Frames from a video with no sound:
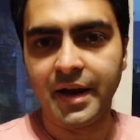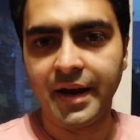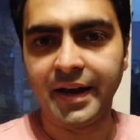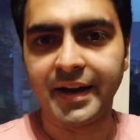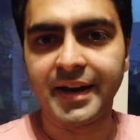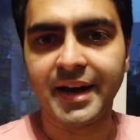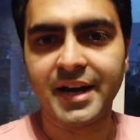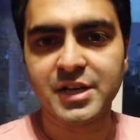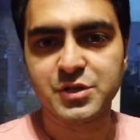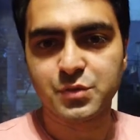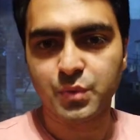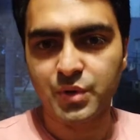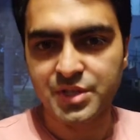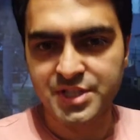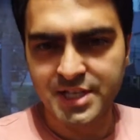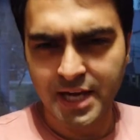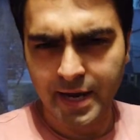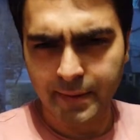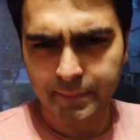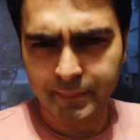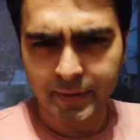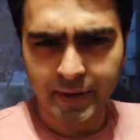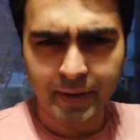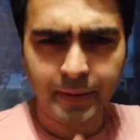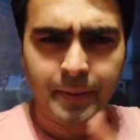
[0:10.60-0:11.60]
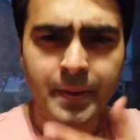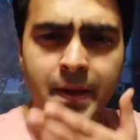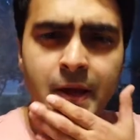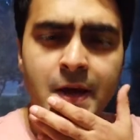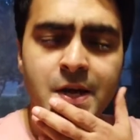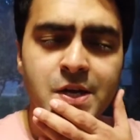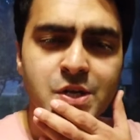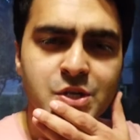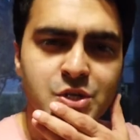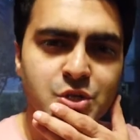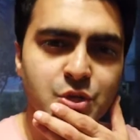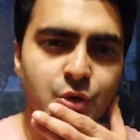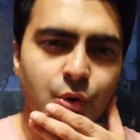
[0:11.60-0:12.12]
Hey guys, what's
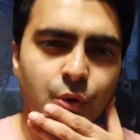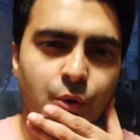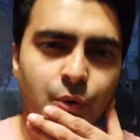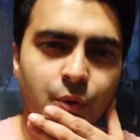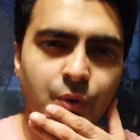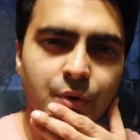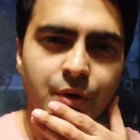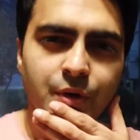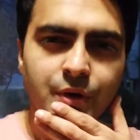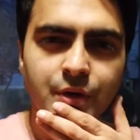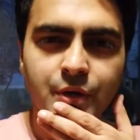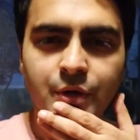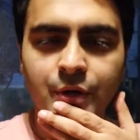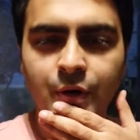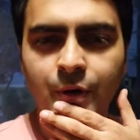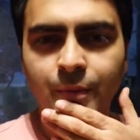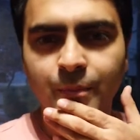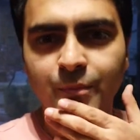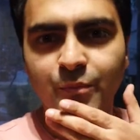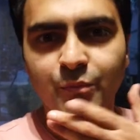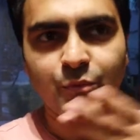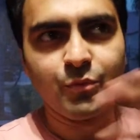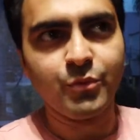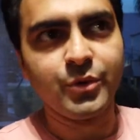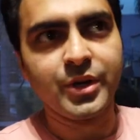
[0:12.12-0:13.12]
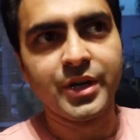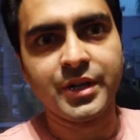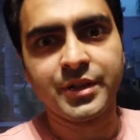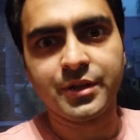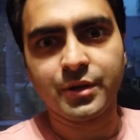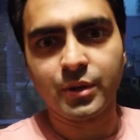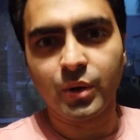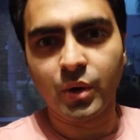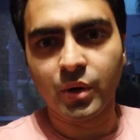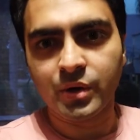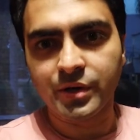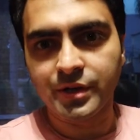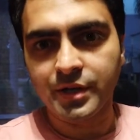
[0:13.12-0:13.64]
happening? So, you know, we're in the
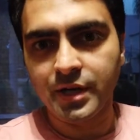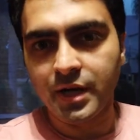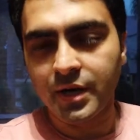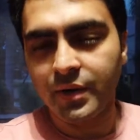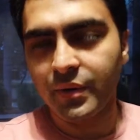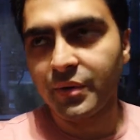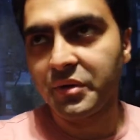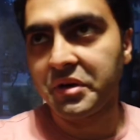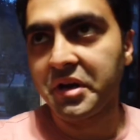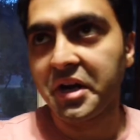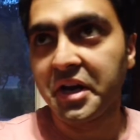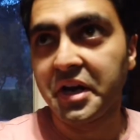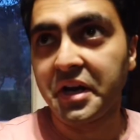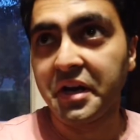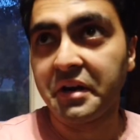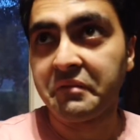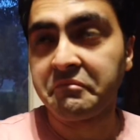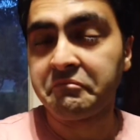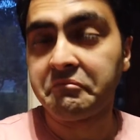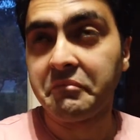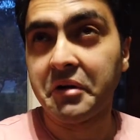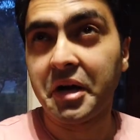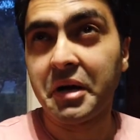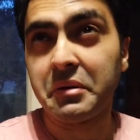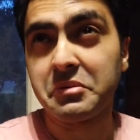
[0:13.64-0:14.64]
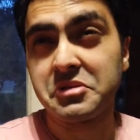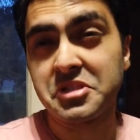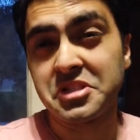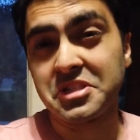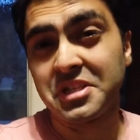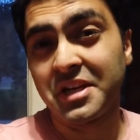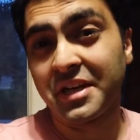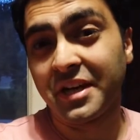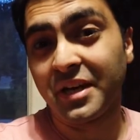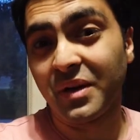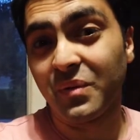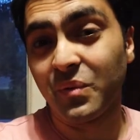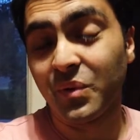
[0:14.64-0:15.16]
lockdown and I was
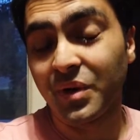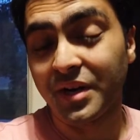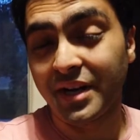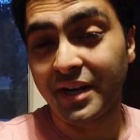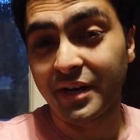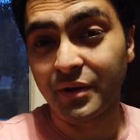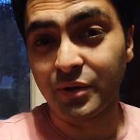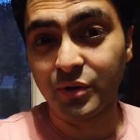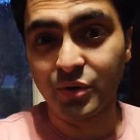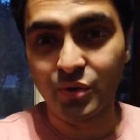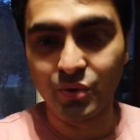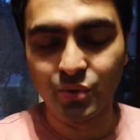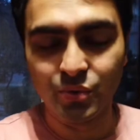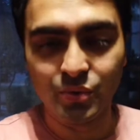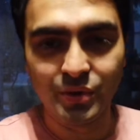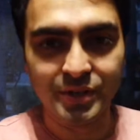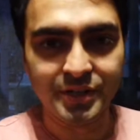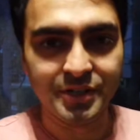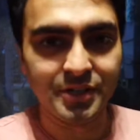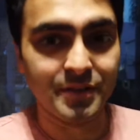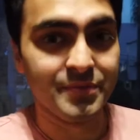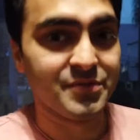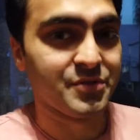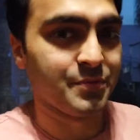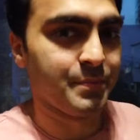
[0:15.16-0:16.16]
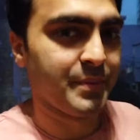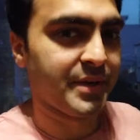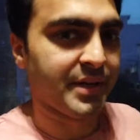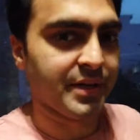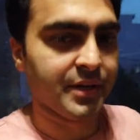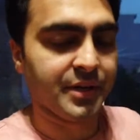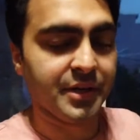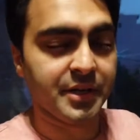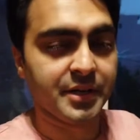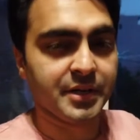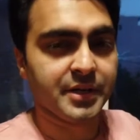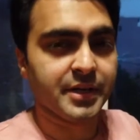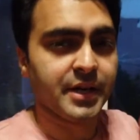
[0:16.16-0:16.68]
thinking what I could do in terms of
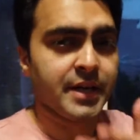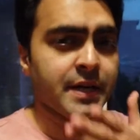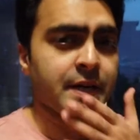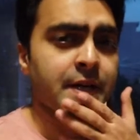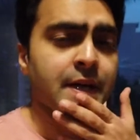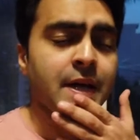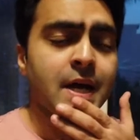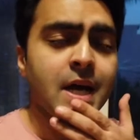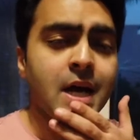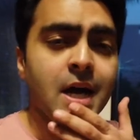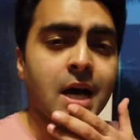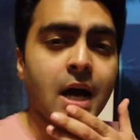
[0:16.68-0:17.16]
making content.